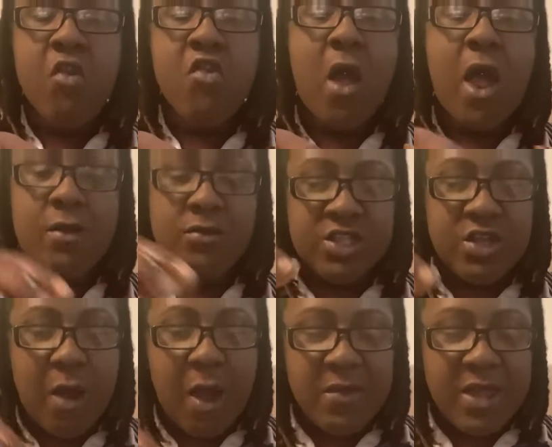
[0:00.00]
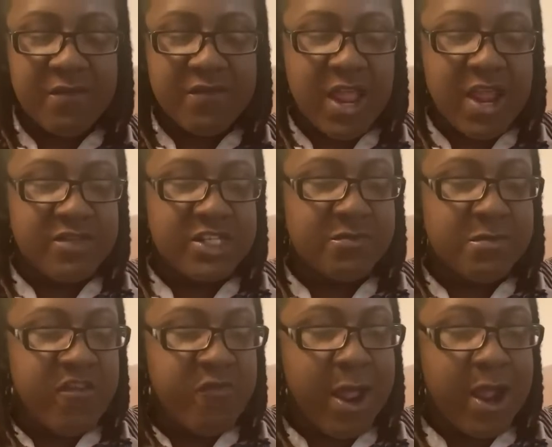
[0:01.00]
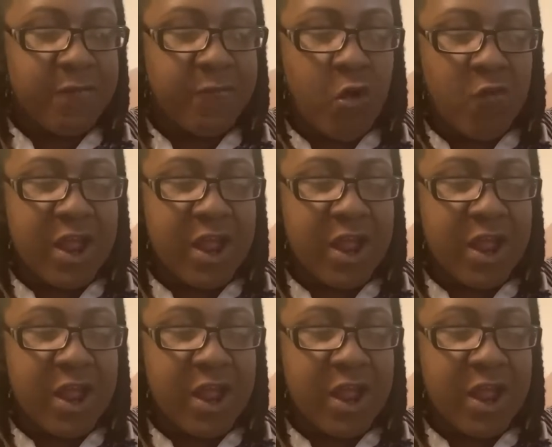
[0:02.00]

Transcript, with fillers: So I don't see why we have to have this beef back and forth.